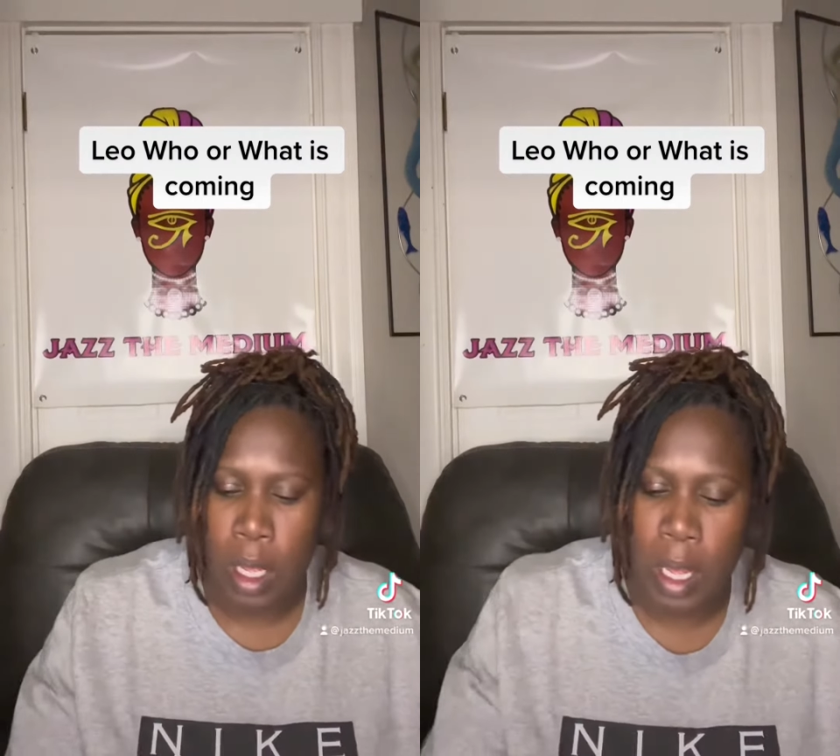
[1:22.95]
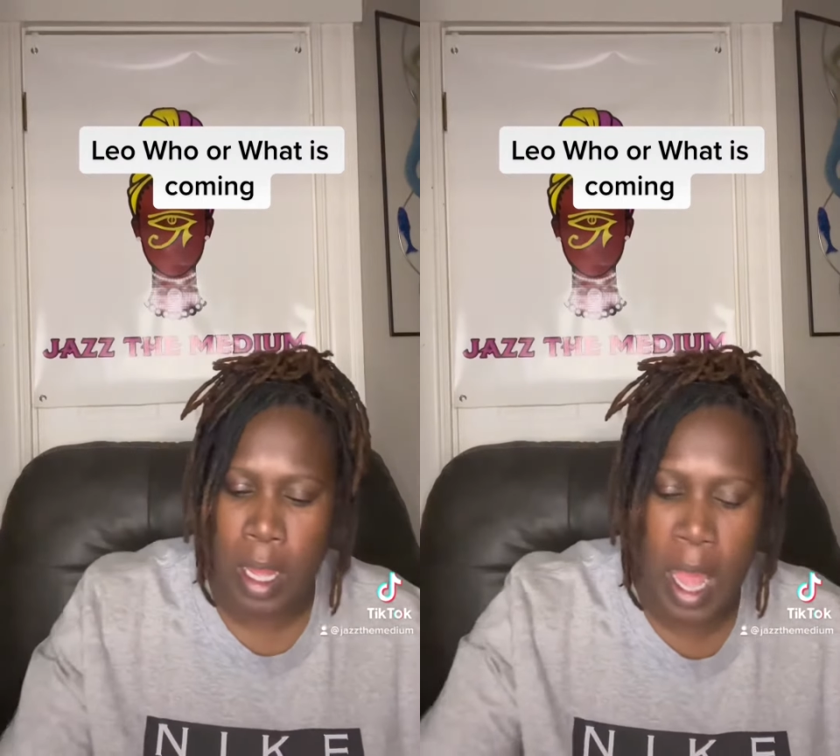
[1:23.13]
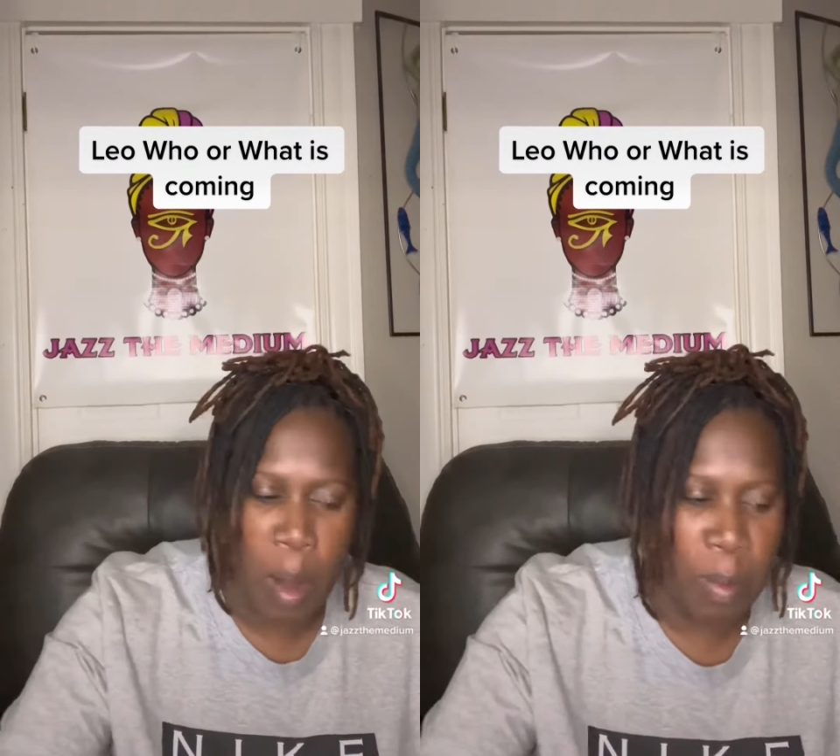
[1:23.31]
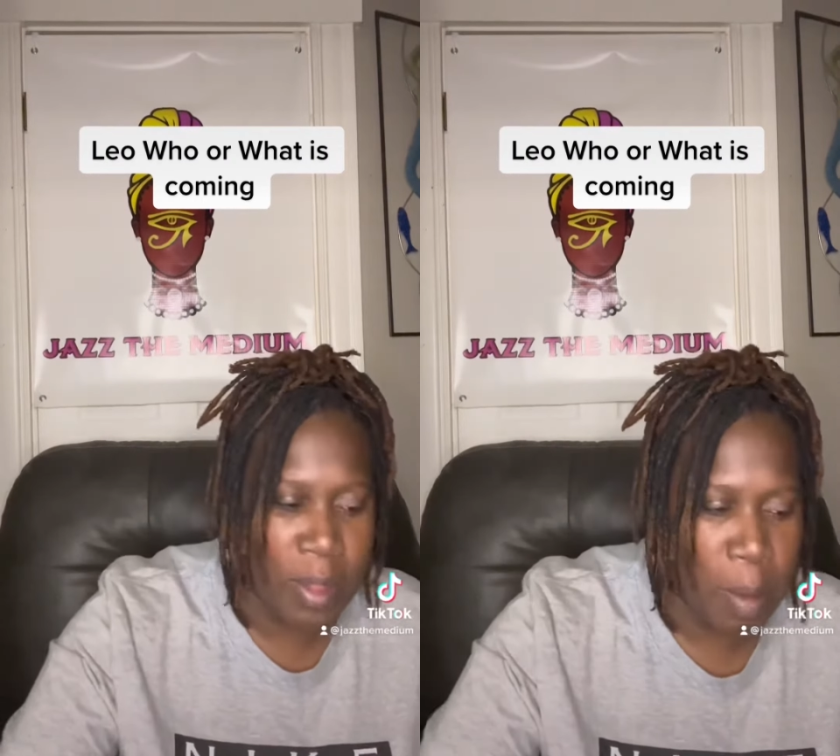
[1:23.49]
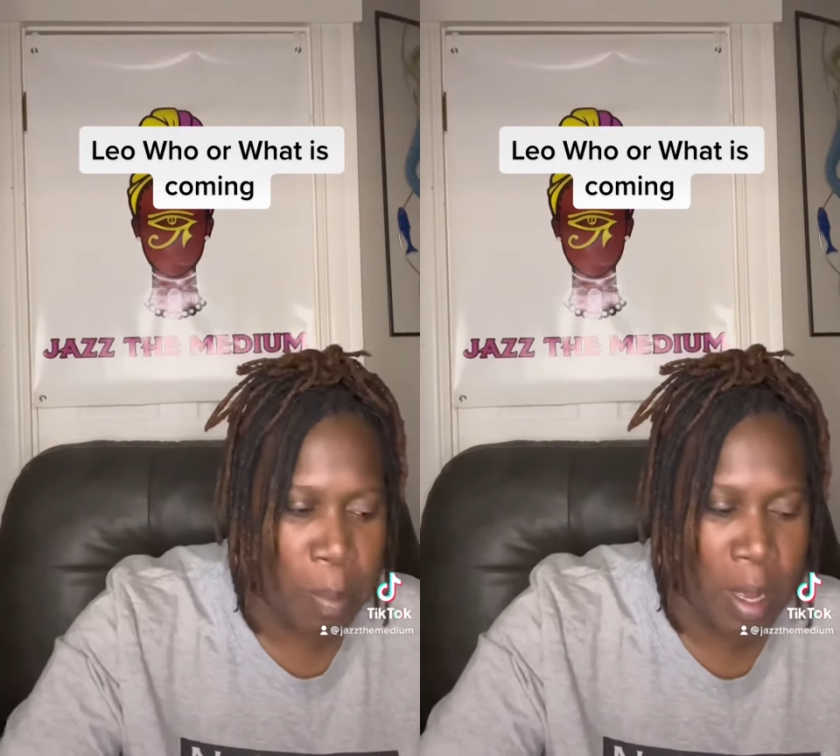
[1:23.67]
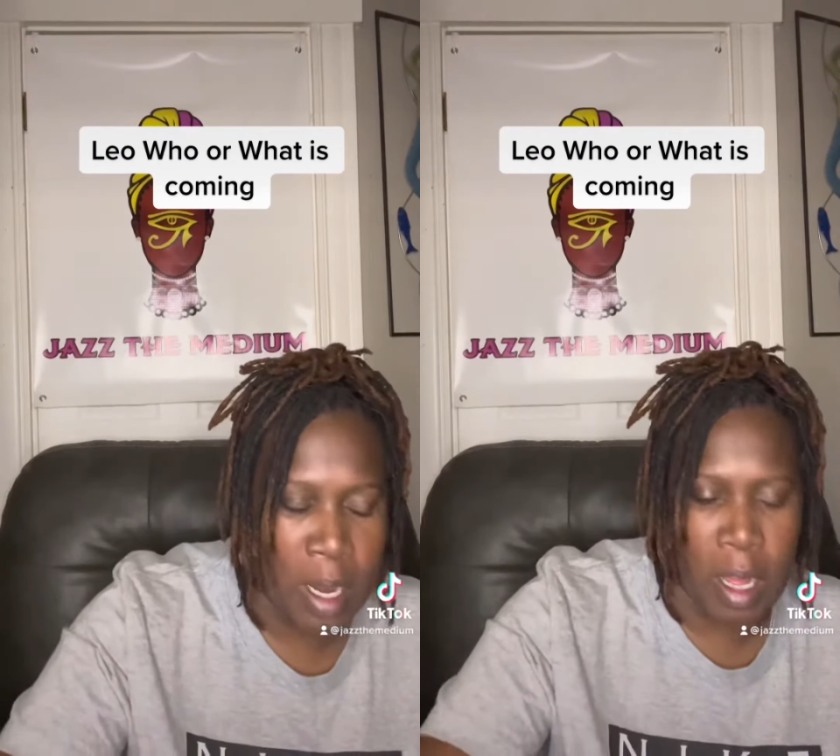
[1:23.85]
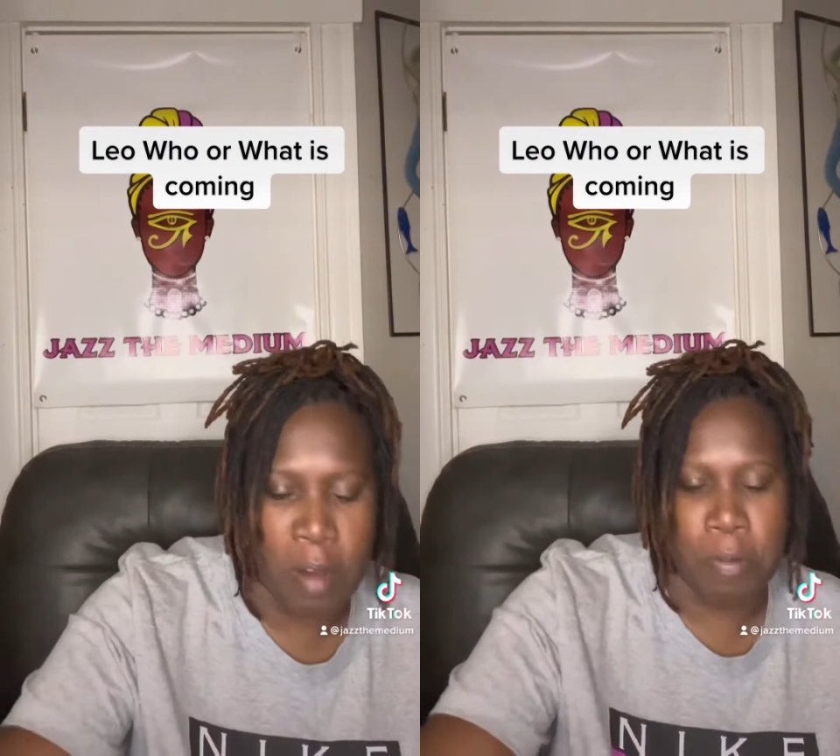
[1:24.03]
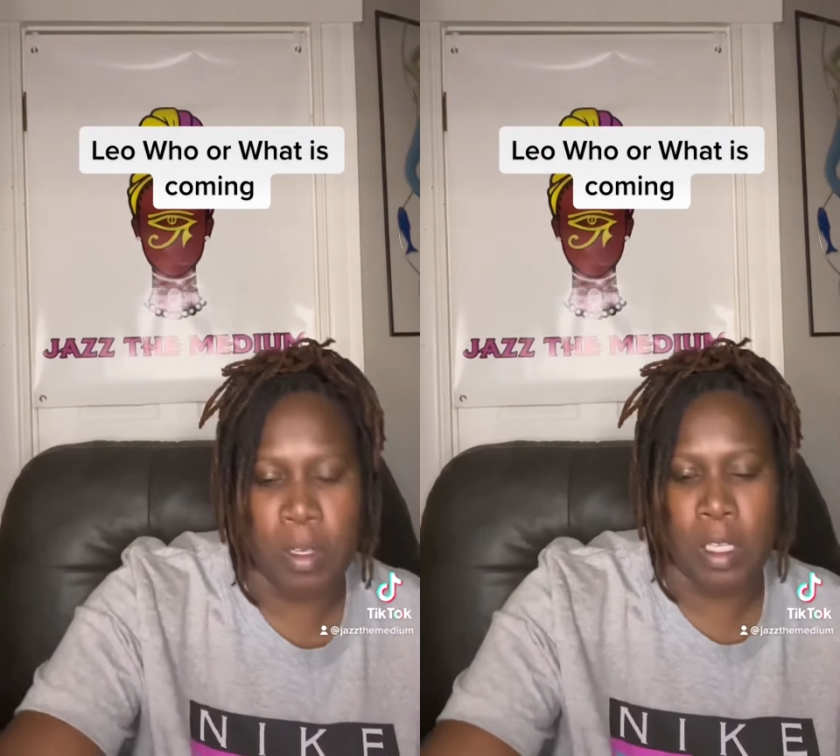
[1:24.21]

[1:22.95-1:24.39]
And how will that pan out for